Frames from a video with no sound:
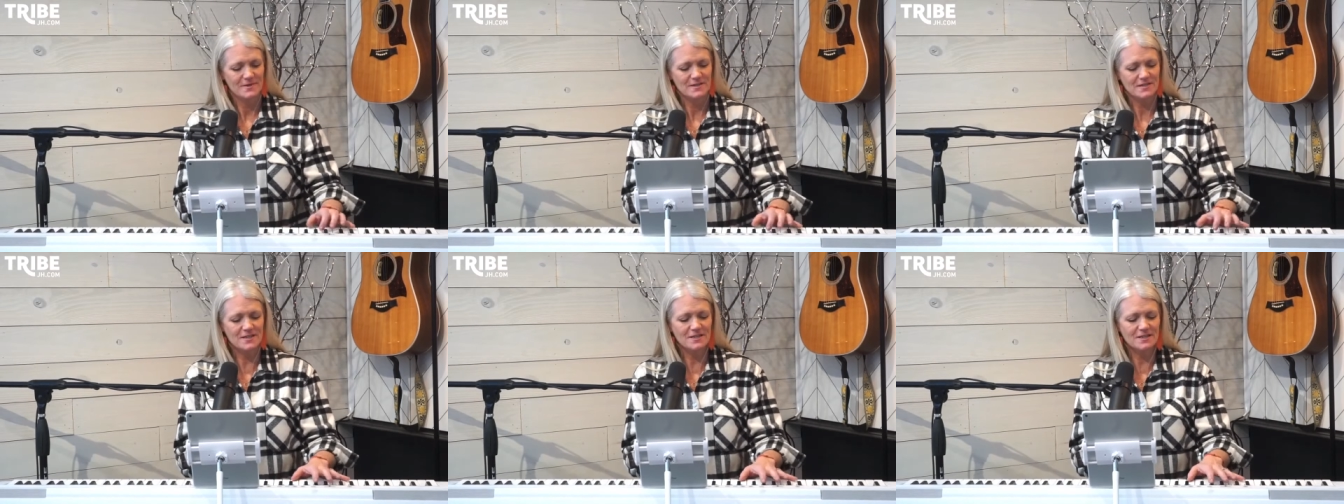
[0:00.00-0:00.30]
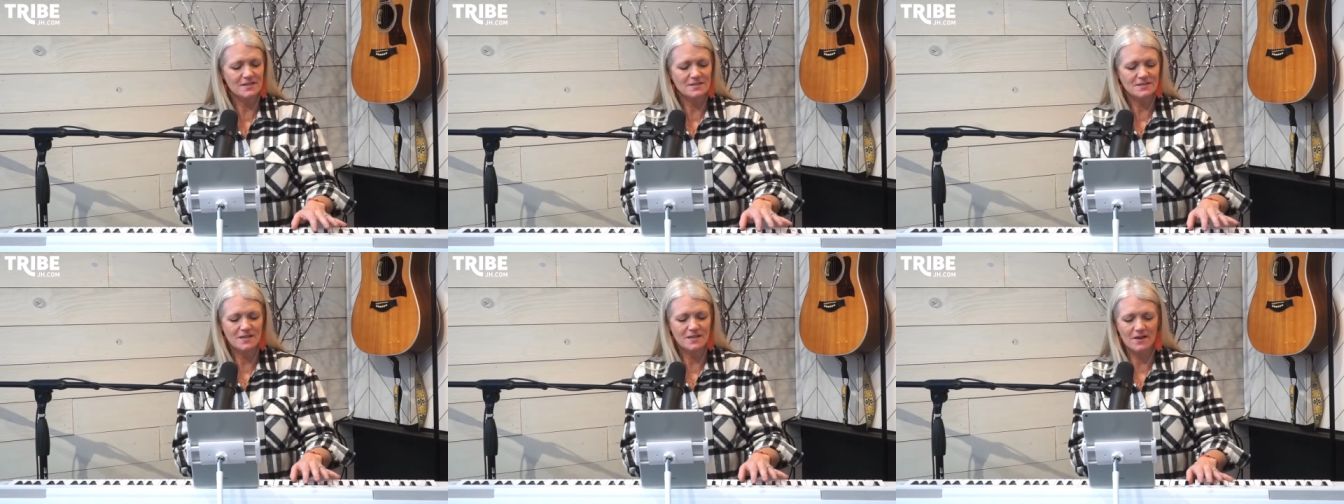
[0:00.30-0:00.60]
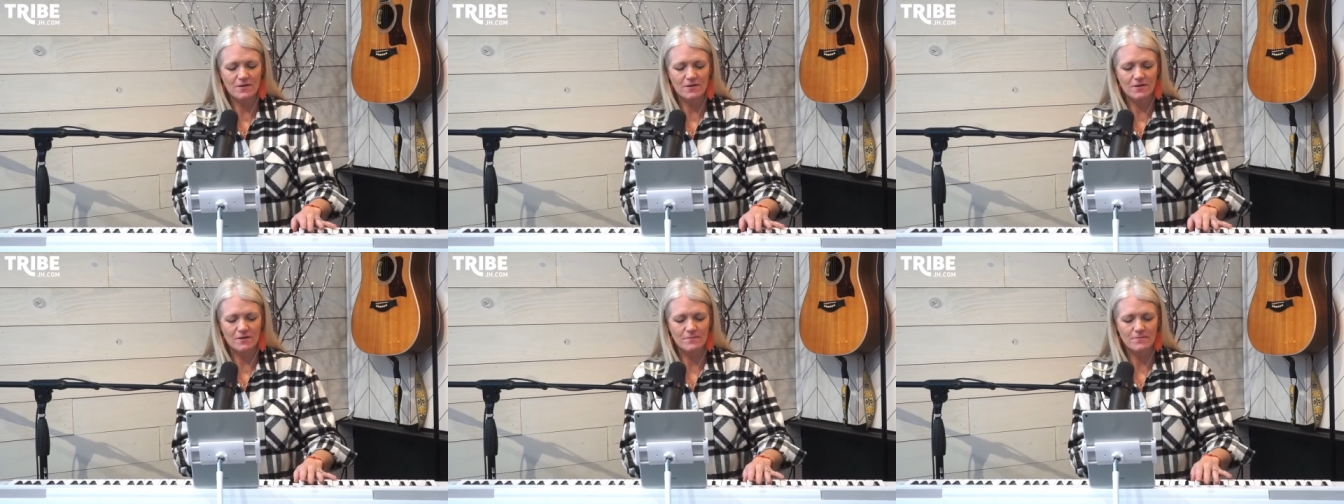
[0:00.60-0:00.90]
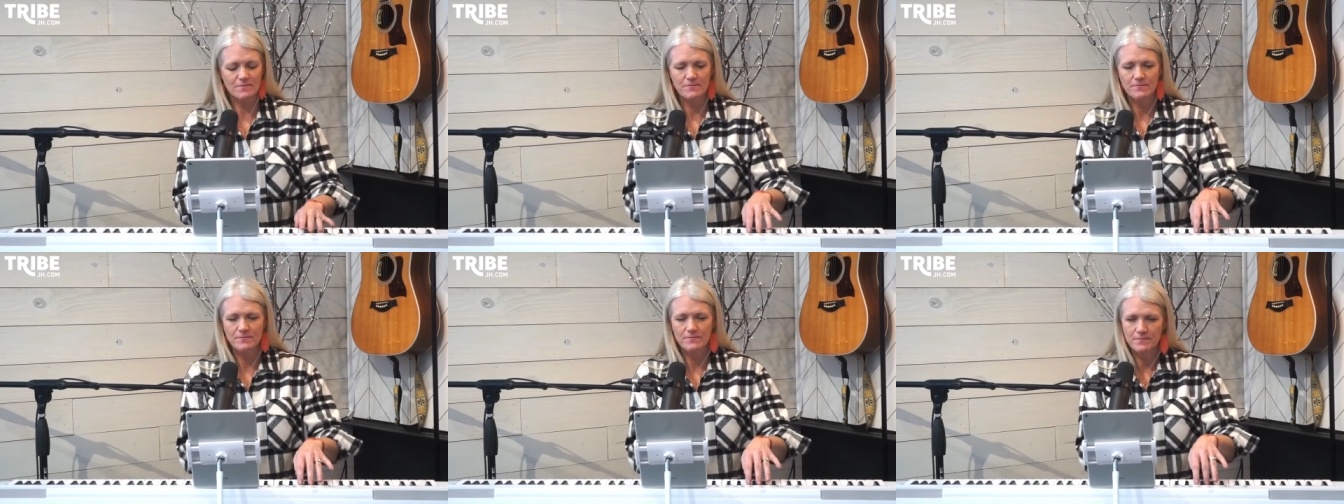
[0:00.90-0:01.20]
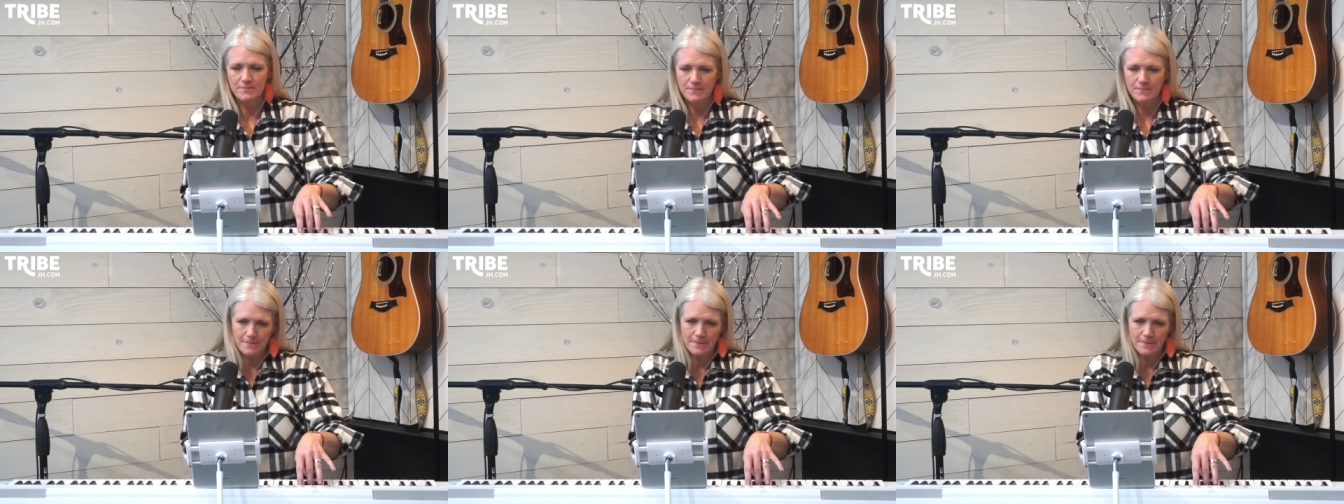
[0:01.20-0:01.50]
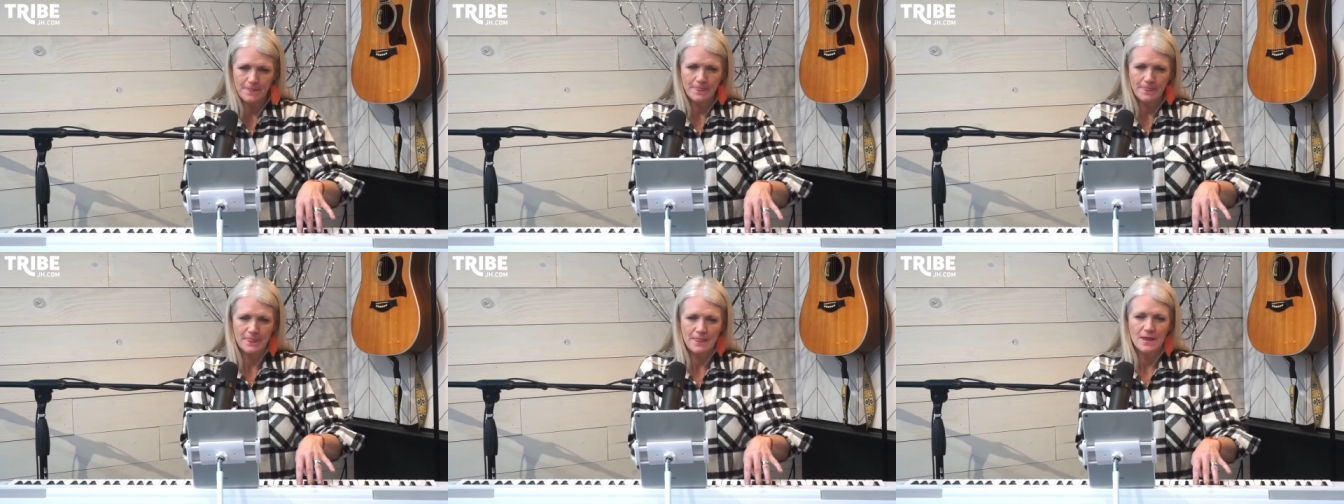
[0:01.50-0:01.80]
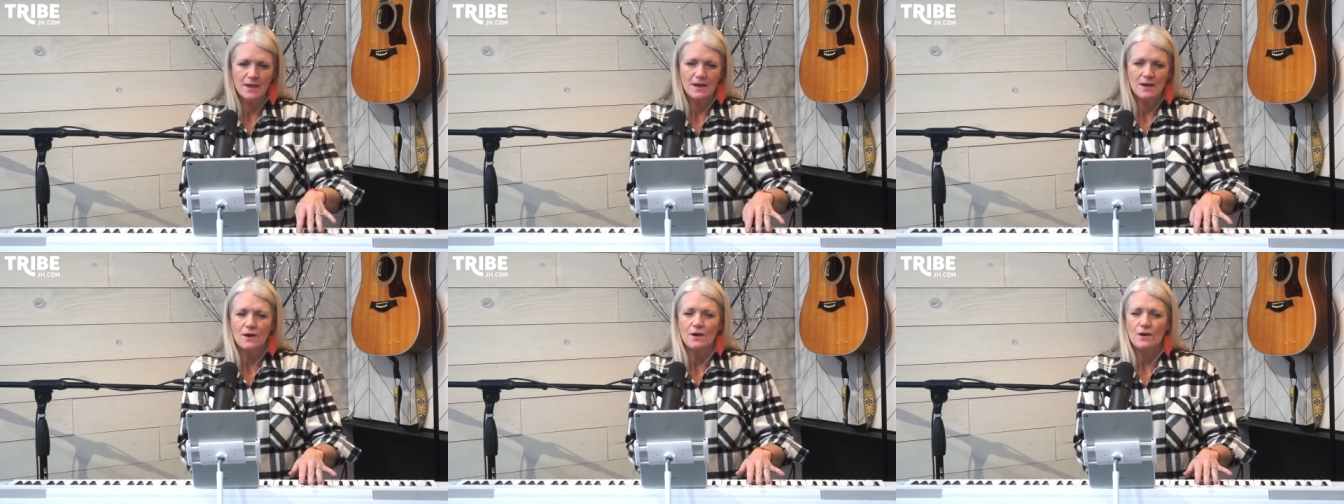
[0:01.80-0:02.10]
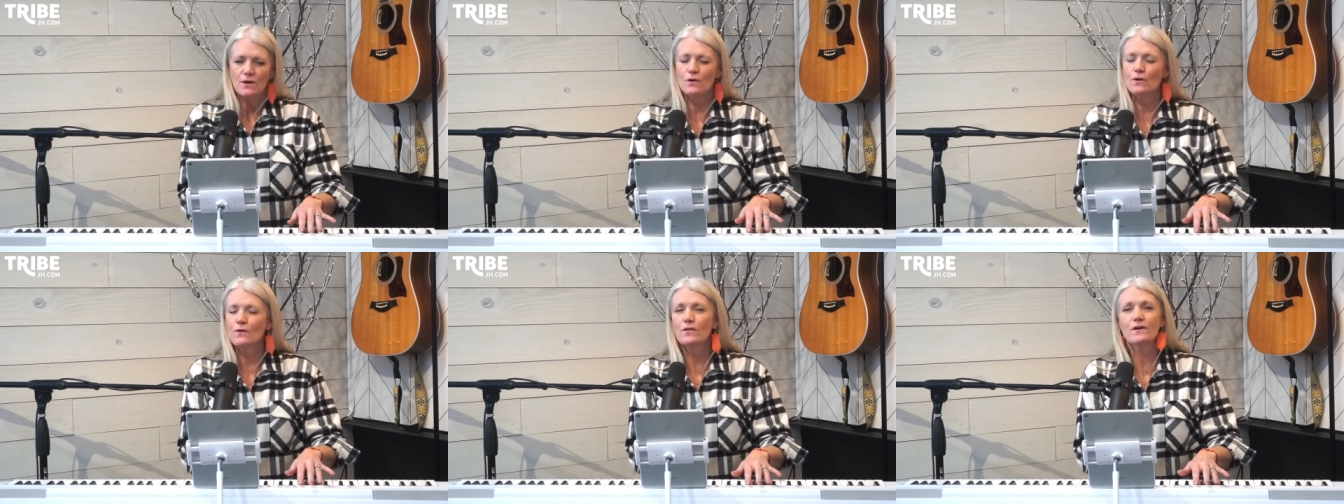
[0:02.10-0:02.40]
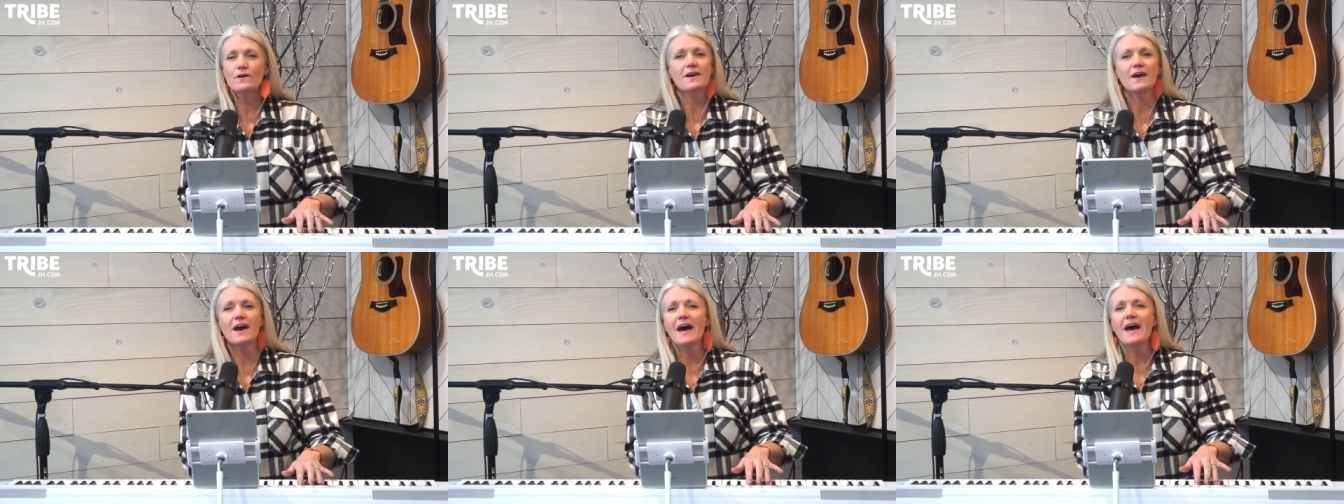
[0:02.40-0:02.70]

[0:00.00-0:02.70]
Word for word: sing this together. You're the